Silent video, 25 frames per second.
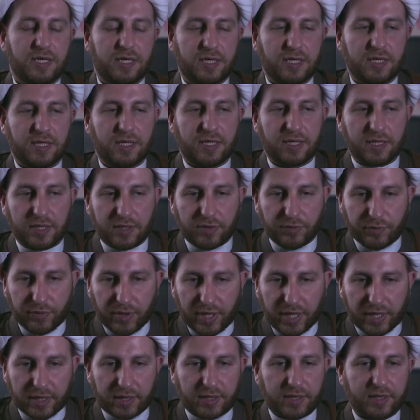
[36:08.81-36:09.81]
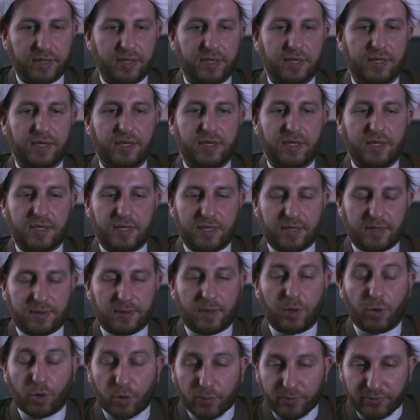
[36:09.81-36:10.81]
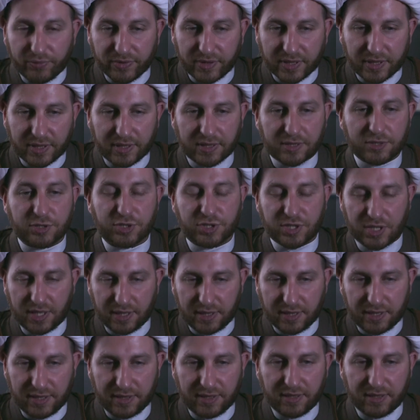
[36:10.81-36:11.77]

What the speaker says: in Iraq, hopefully, inshallah,